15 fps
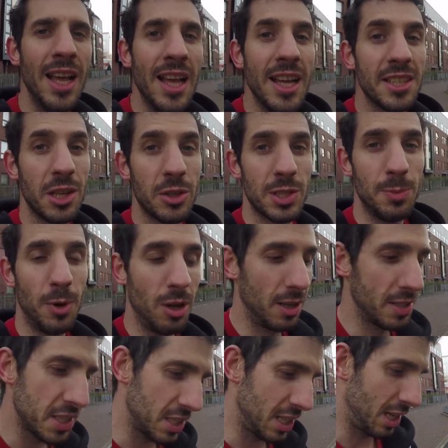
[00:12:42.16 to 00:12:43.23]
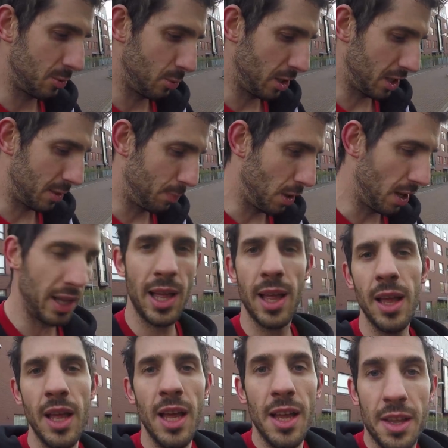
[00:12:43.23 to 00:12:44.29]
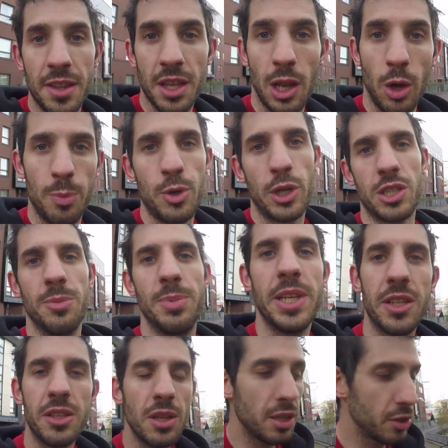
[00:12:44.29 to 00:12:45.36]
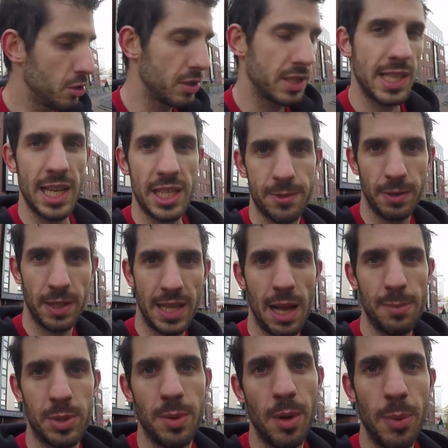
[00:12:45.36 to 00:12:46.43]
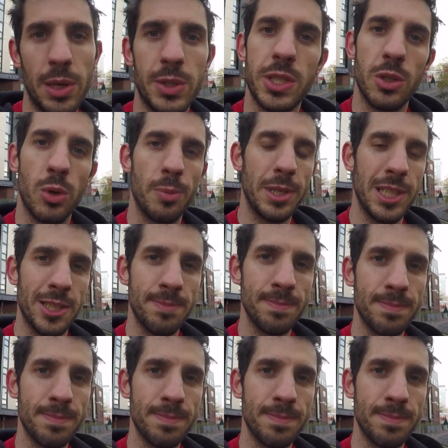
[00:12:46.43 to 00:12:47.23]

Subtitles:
so small, such hard work, but the lower pressure would be a good test for the gaps I'm about to do up here.